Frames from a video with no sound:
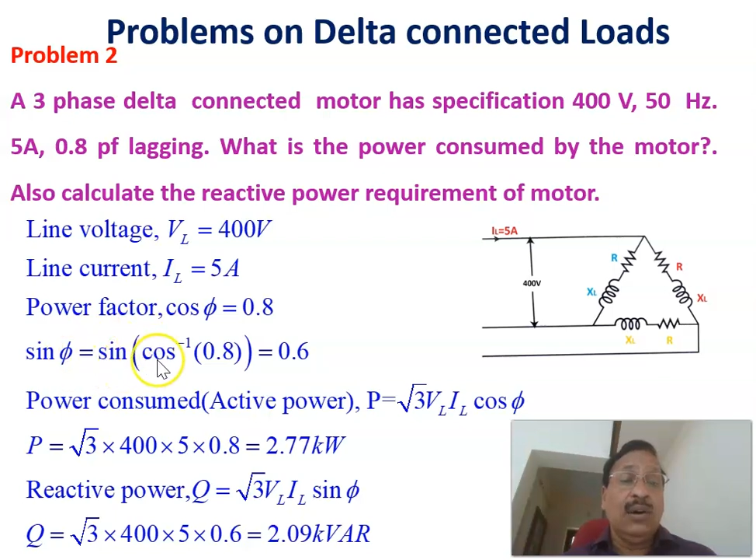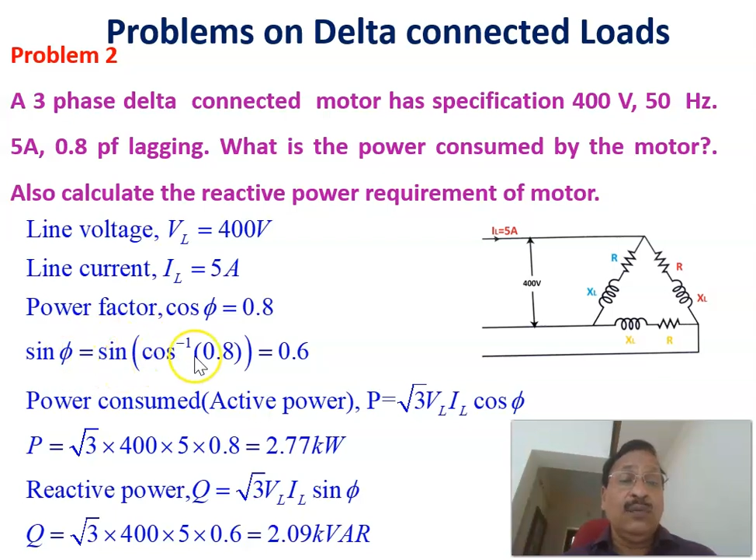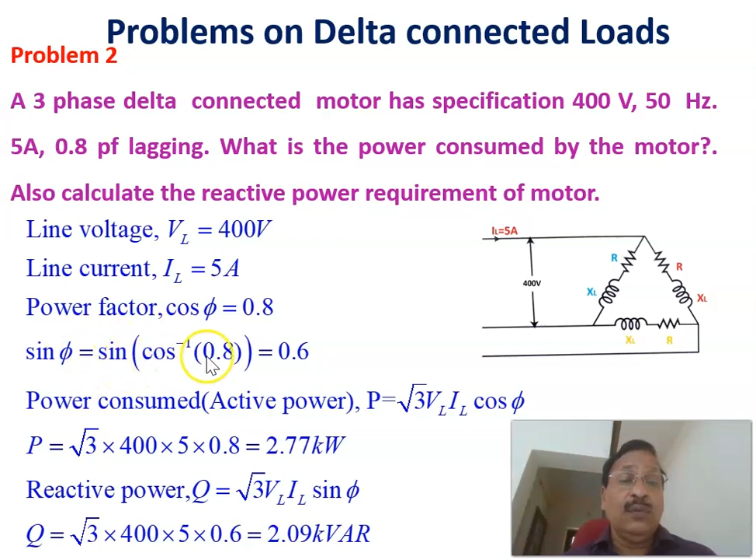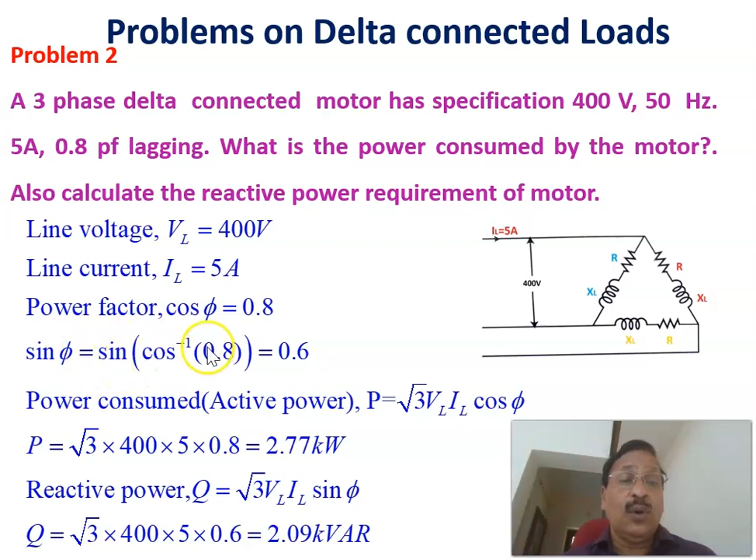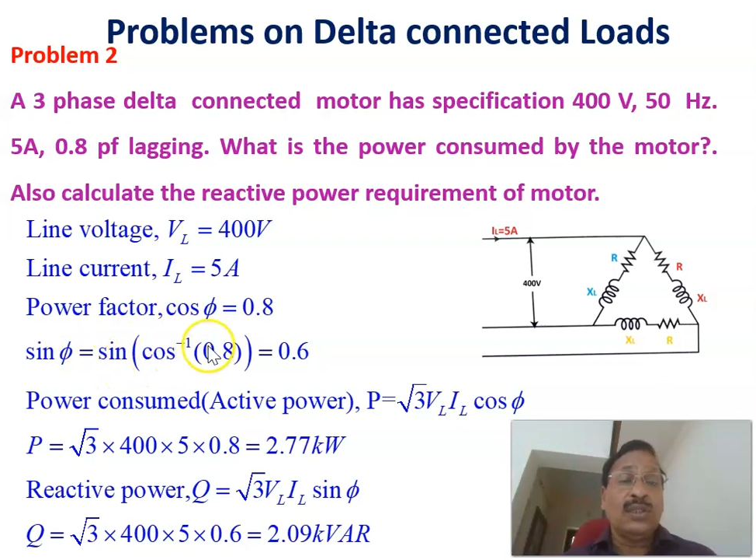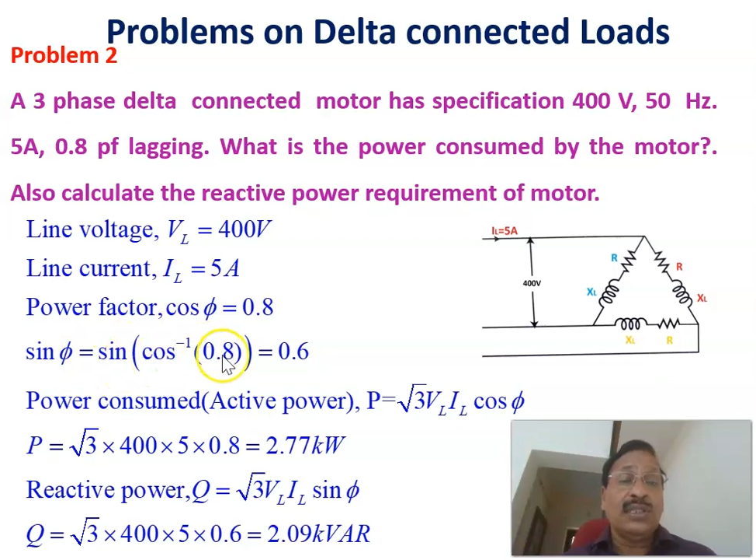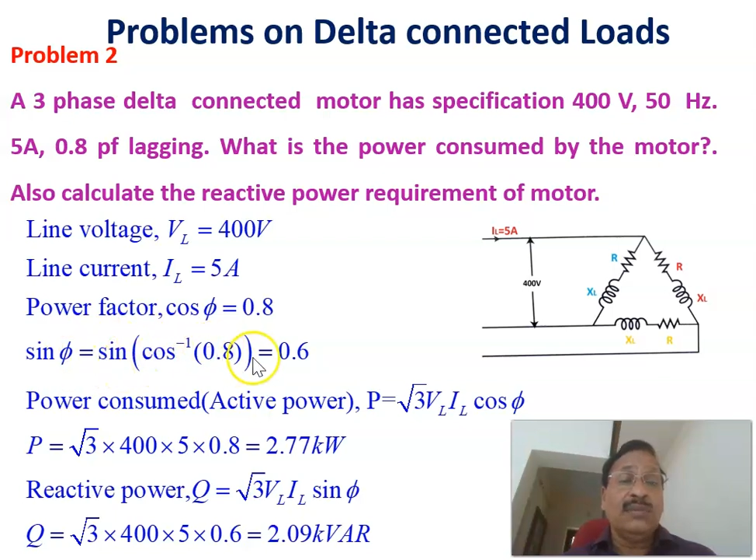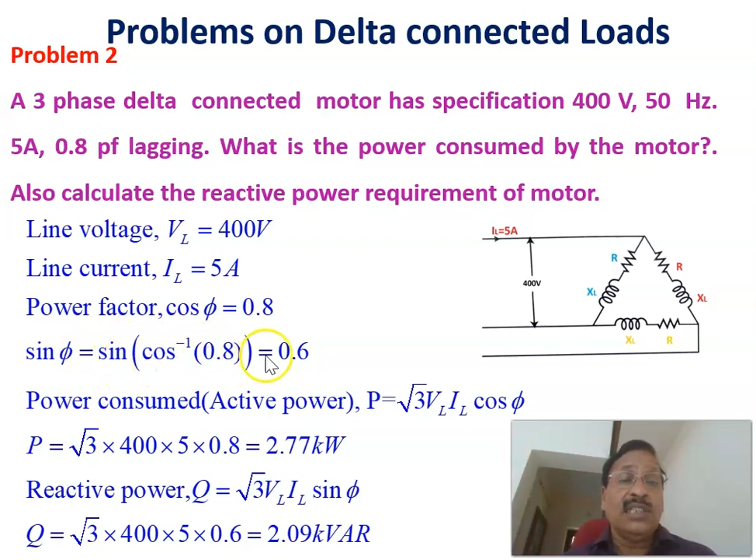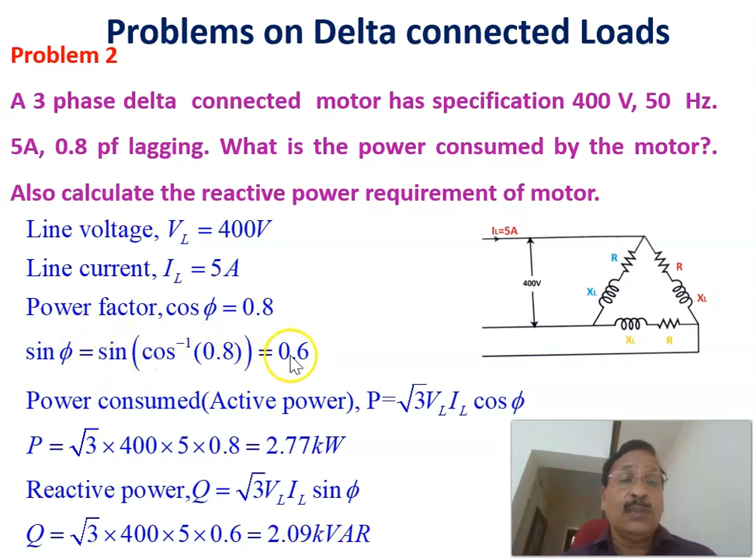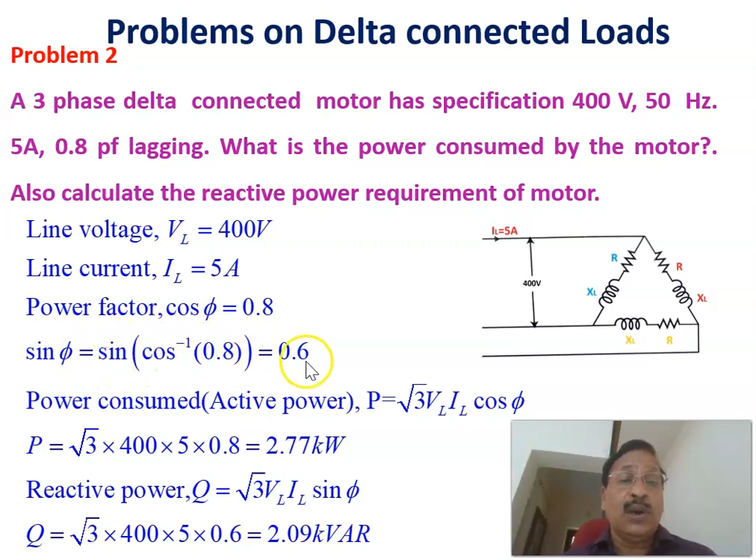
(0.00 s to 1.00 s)
of cos
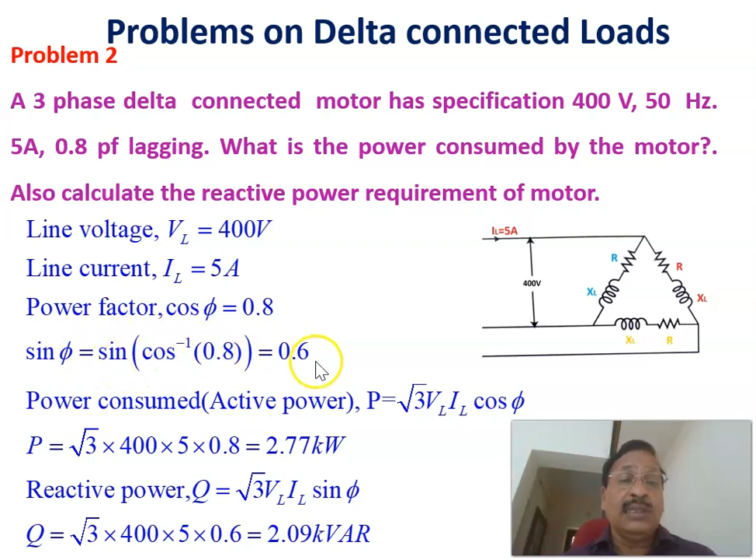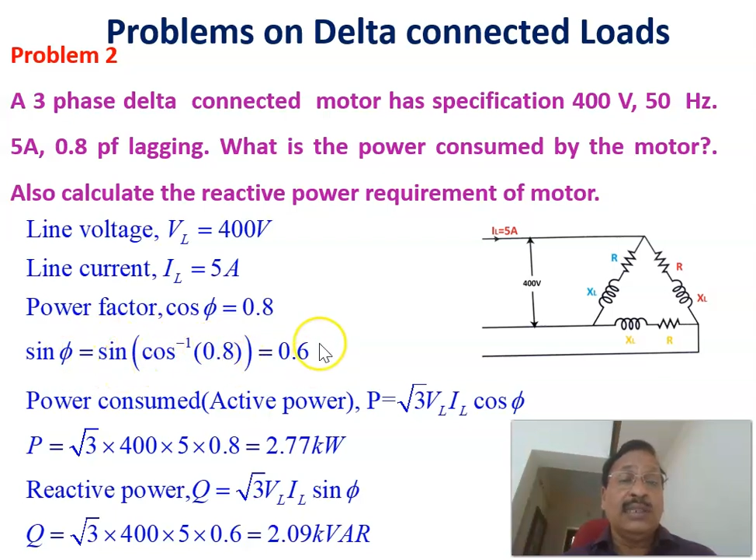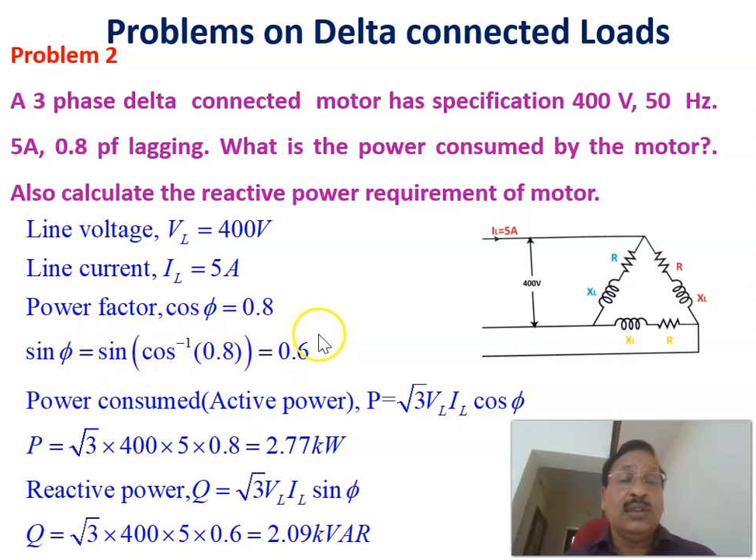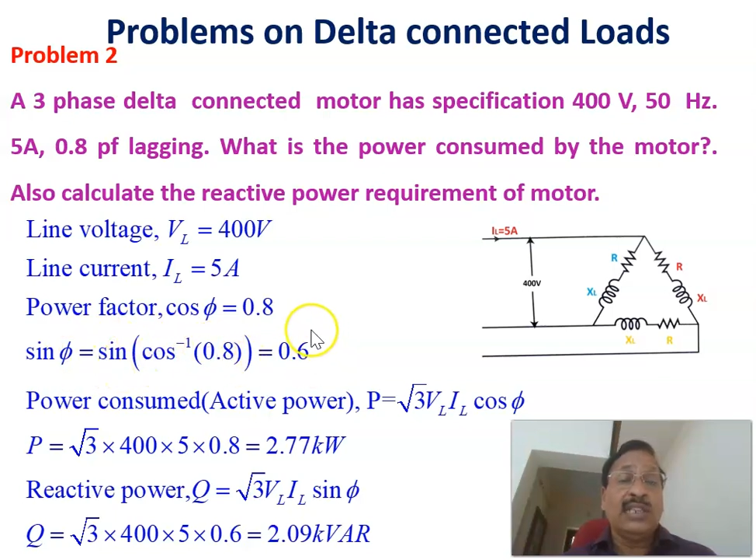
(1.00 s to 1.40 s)
inverse 0.8,